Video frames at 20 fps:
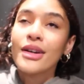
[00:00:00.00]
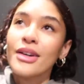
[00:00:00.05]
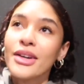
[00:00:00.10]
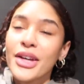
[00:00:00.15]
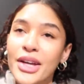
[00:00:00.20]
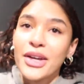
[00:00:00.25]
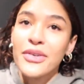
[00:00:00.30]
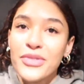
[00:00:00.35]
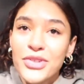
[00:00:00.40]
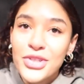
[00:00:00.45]

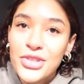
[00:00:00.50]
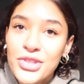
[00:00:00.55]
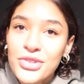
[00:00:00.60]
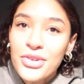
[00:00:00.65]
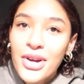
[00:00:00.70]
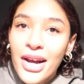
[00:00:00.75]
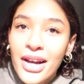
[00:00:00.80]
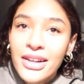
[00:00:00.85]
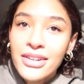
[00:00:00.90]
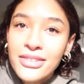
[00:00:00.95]
Okay, I've just
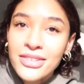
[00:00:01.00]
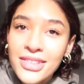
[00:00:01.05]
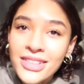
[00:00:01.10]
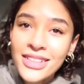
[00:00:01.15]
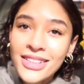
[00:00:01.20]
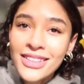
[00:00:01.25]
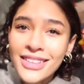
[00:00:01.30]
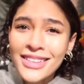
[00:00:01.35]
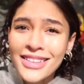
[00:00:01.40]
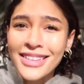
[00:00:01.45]
arrived.
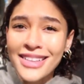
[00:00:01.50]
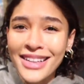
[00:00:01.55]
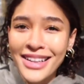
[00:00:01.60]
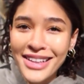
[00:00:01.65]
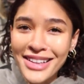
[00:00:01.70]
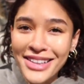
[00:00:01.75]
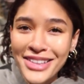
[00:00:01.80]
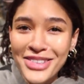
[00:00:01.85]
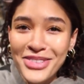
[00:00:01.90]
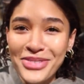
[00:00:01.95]
The
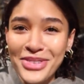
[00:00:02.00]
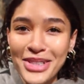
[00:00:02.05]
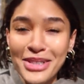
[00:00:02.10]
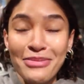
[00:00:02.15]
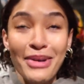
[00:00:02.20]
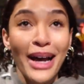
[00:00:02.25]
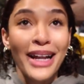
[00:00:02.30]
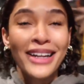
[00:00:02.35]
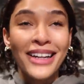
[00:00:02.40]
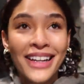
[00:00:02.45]
lighting is really
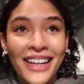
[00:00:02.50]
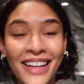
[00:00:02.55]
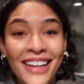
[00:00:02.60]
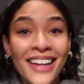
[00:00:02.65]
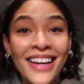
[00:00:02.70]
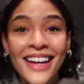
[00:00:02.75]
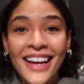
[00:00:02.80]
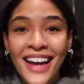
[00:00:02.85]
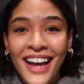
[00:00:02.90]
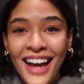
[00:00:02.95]
bad in
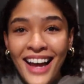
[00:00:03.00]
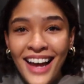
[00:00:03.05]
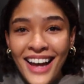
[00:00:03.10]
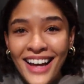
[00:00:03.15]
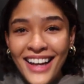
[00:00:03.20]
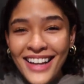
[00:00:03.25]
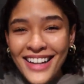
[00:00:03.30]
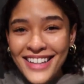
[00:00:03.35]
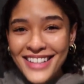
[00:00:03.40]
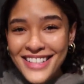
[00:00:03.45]

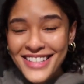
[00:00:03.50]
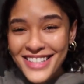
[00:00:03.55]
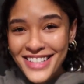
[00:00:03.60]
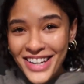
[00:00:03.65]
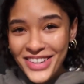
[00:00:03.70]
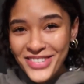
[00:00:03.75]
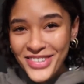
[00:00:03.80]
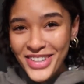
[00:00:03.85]
here.